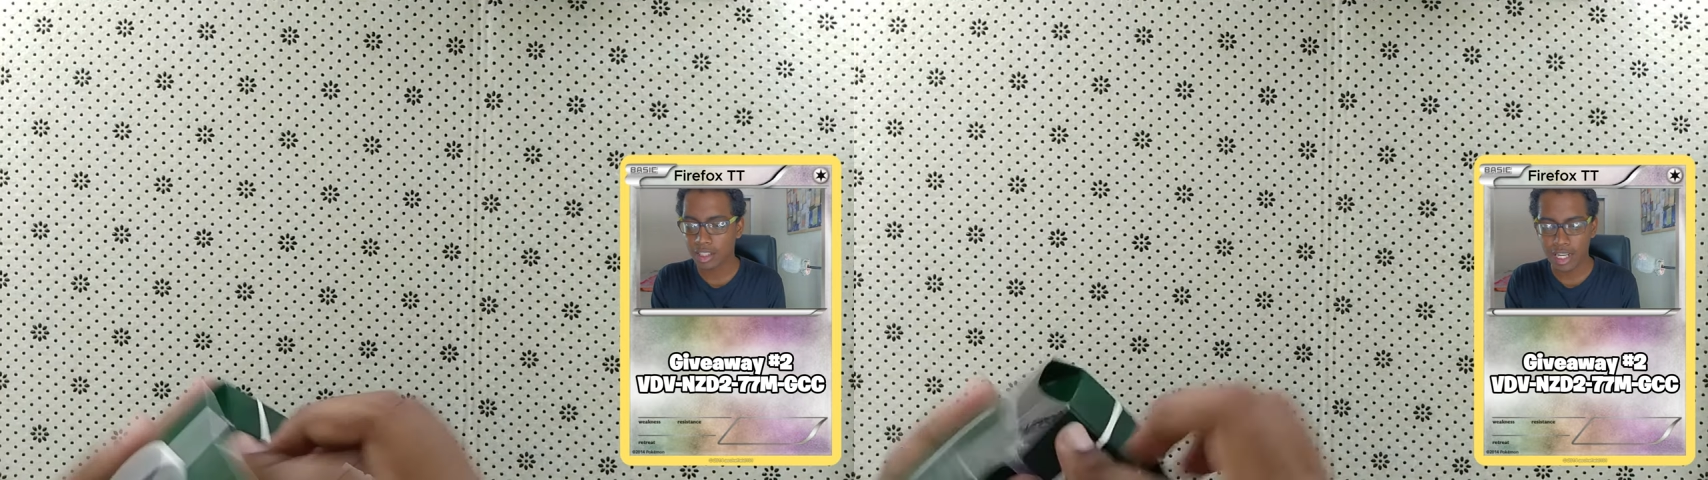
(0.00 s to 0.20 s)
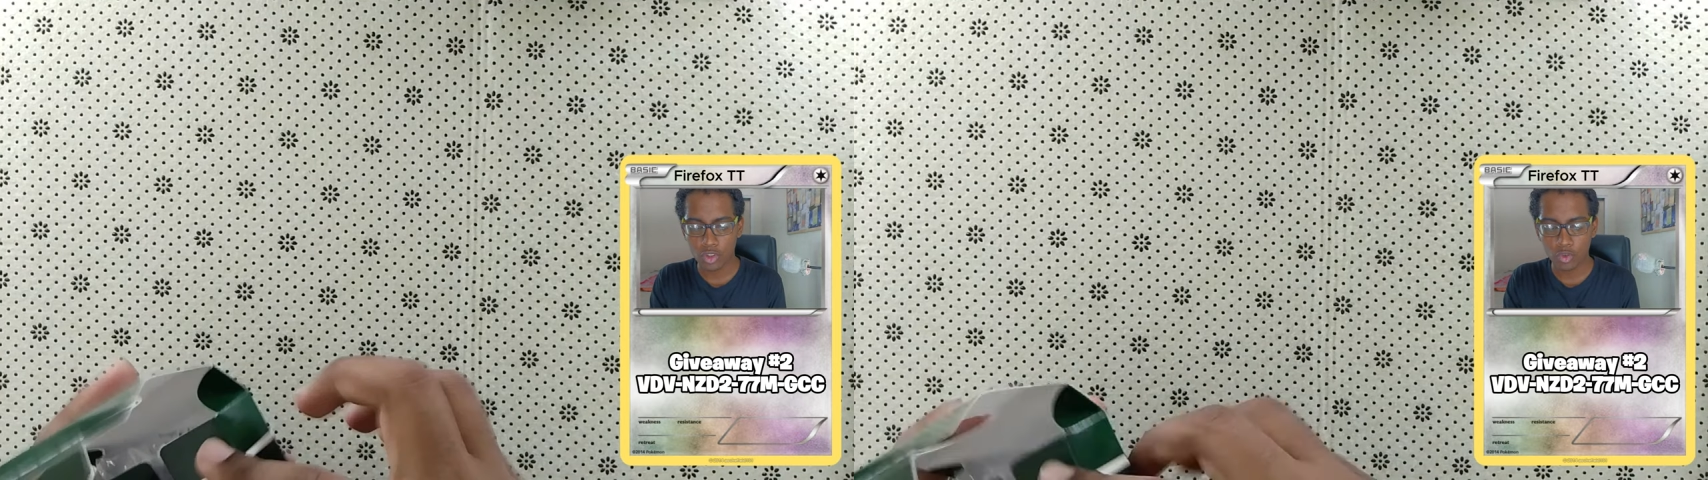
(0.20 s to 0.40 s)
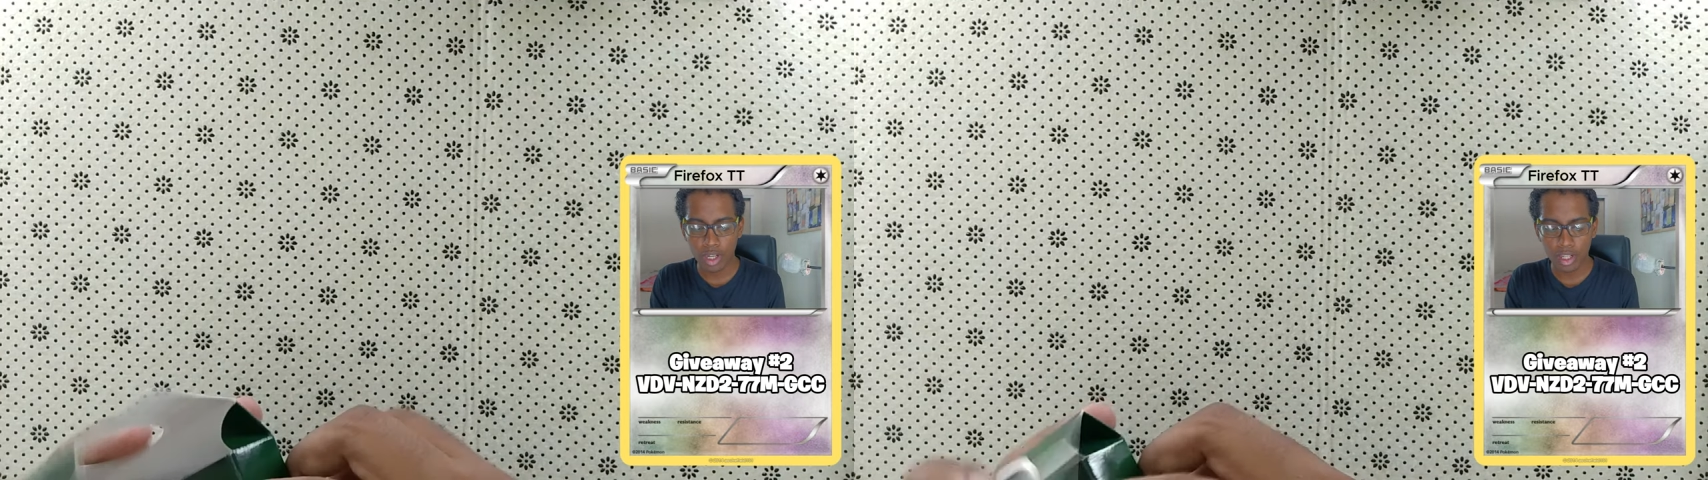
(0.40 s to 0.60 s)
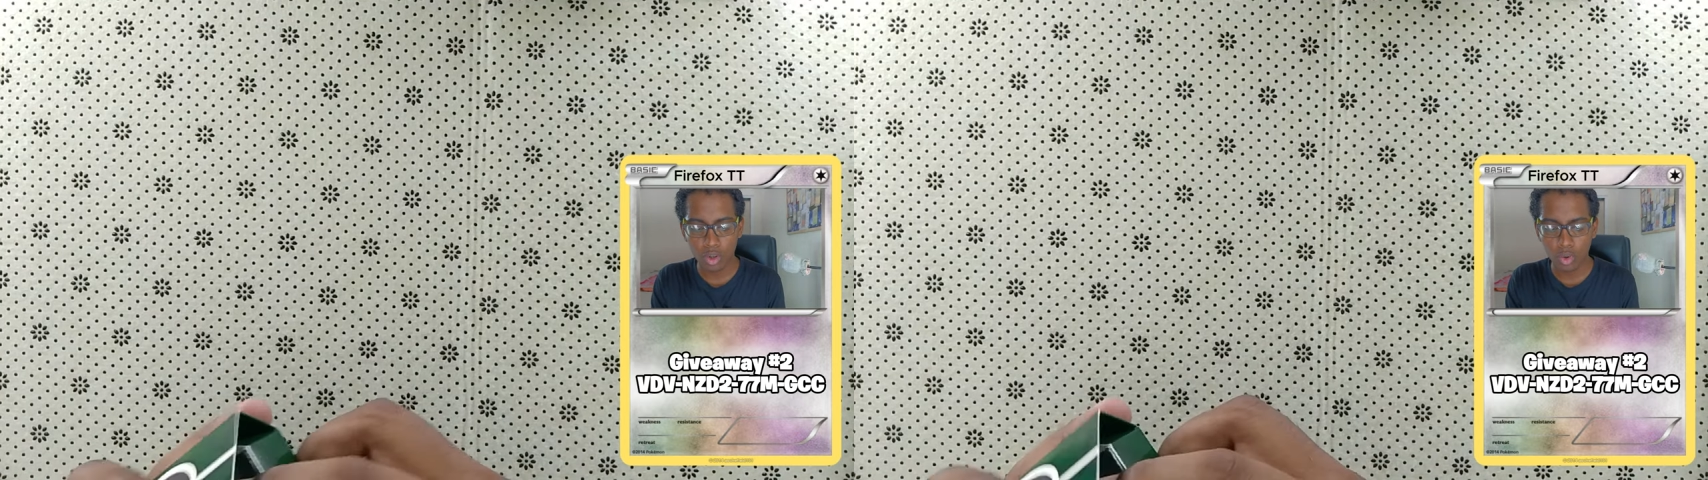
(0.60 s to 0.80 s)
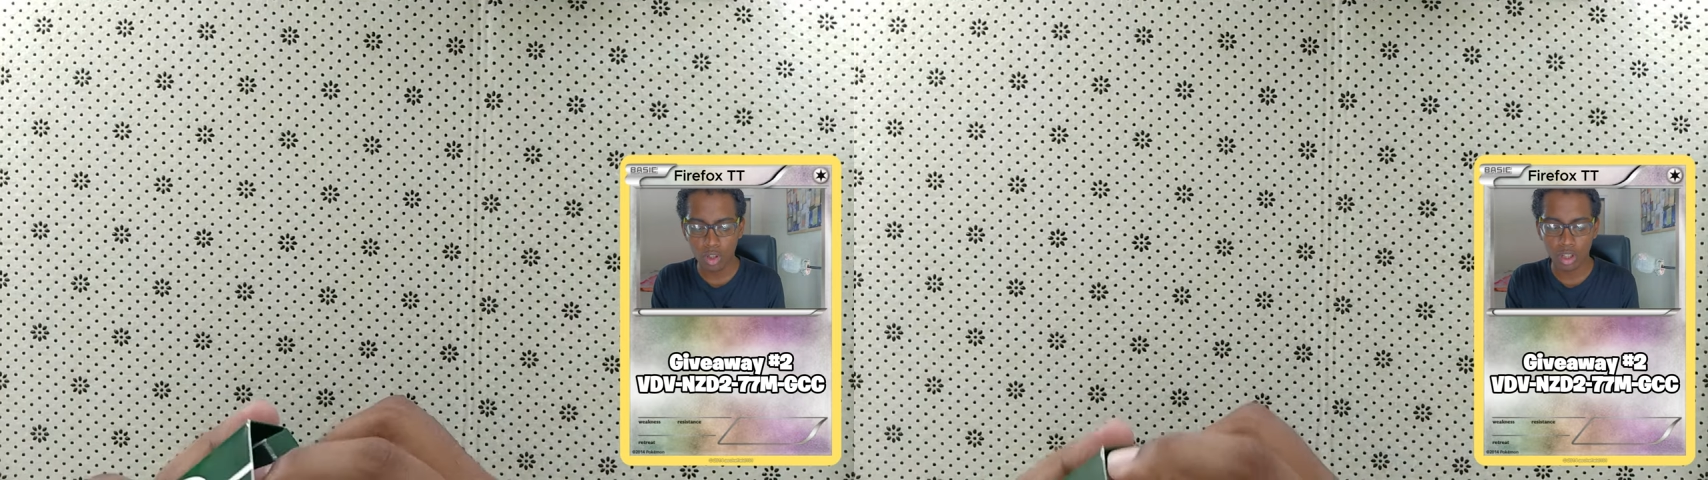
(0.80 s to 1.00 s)
That's really
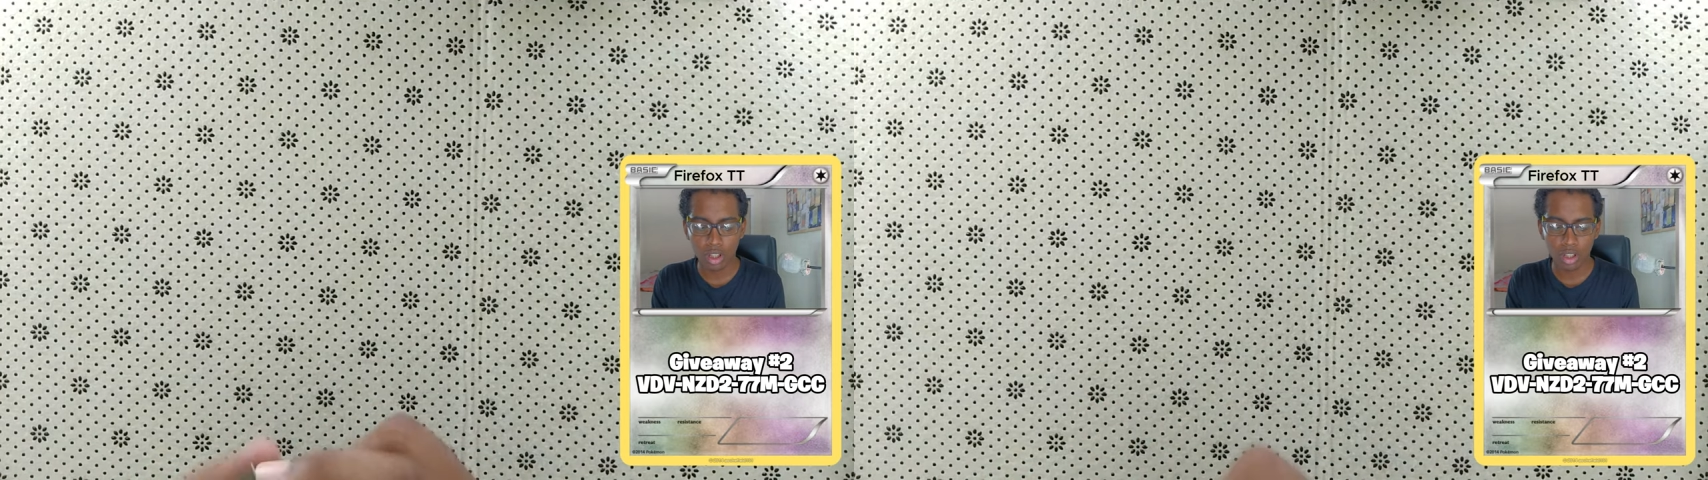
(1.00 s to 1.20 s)
cool.